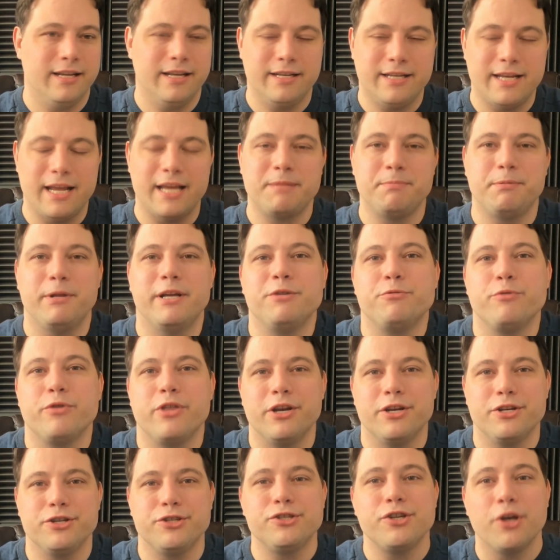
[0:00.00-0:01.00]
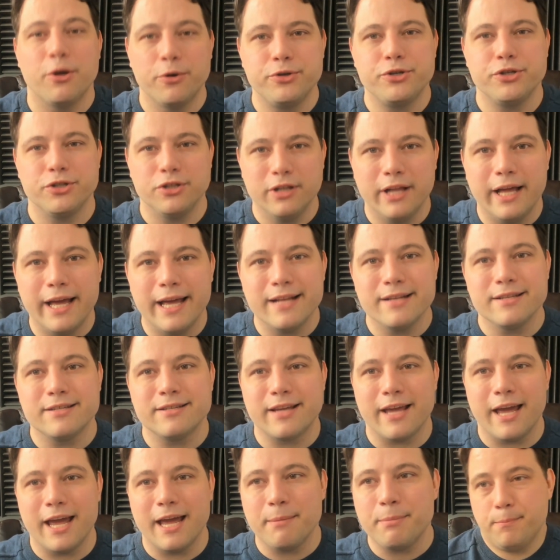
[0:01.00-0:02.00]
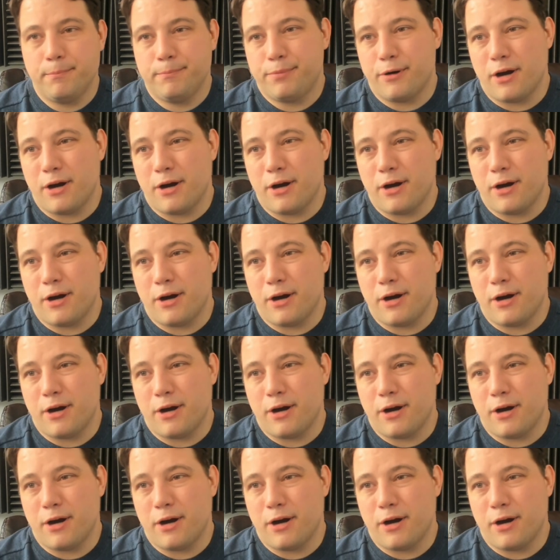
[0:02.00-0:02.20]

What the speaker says: It takes place within a social landscape.